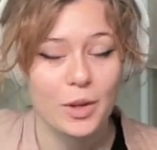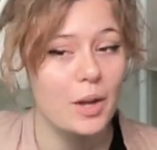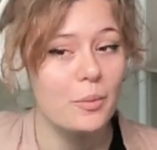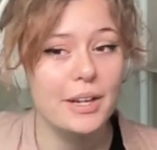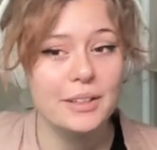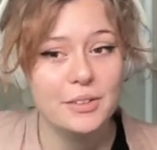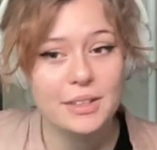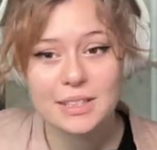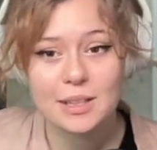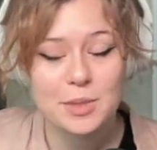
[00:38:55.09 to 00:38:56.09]
We all know that
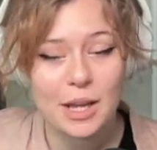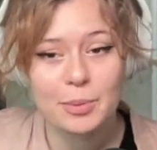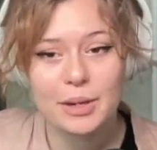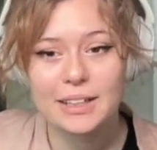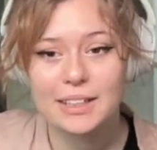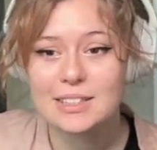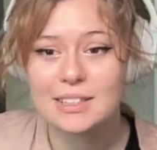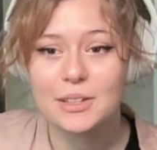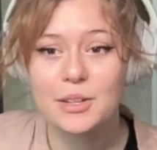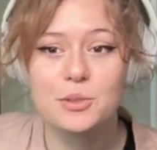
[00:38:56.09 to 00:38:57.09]
teams operating in
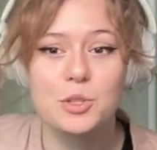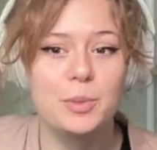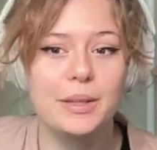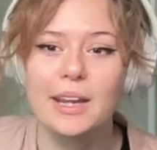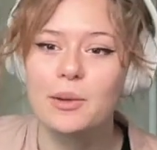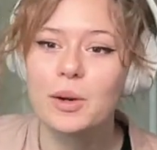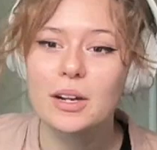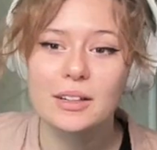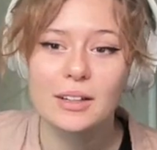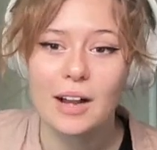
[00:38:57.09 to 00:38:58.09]
silos duplicate work,
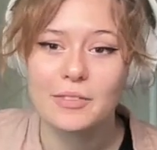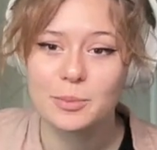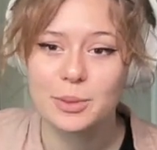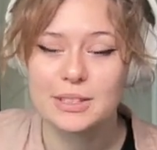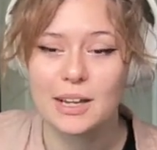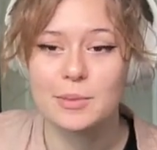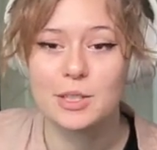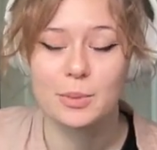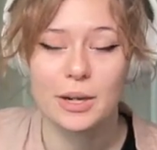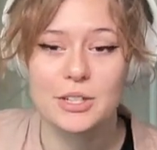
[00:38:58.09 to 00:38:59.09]
often put time into
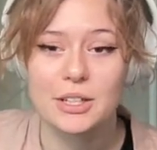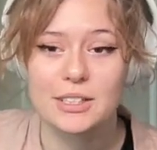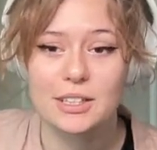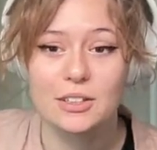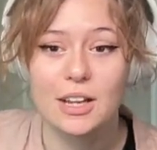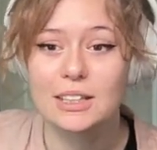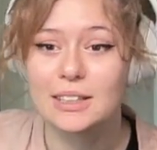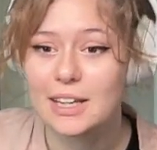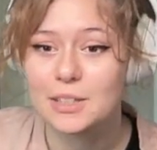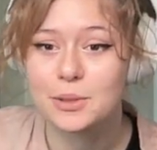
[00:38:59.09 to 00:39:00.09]
projects that are not
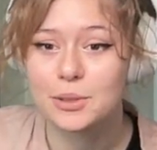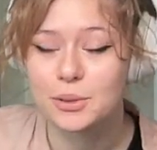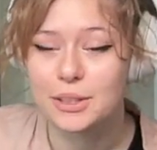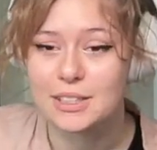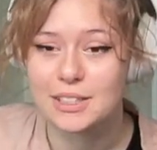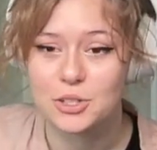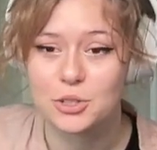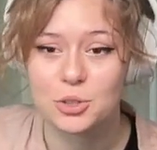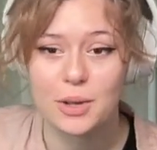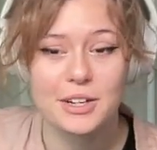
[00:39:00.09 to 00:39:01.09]
aligned with your organization's
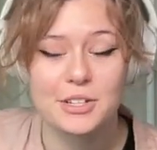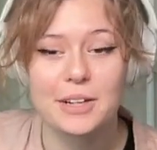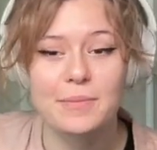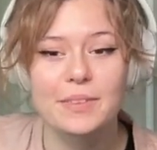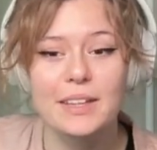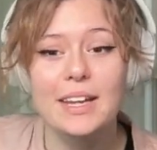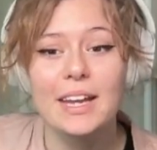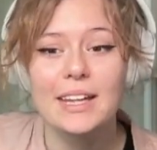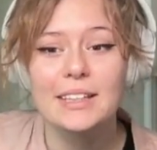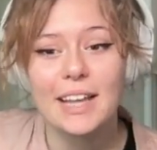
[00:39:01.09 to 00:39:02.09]
strategy.
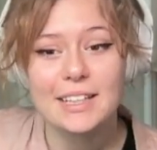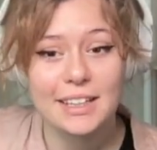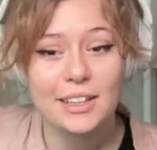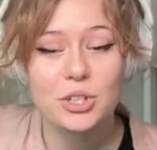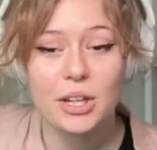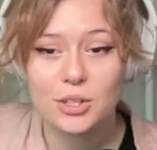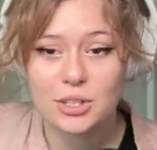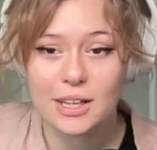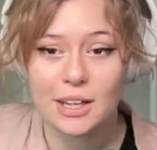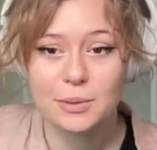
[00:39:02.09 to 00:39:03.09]
Cascade changes
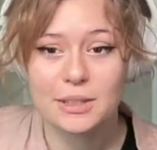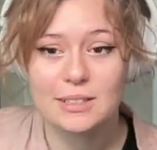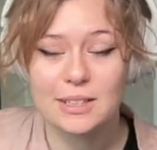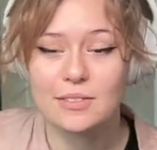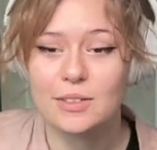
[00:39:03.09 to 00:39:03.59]
that with a state of the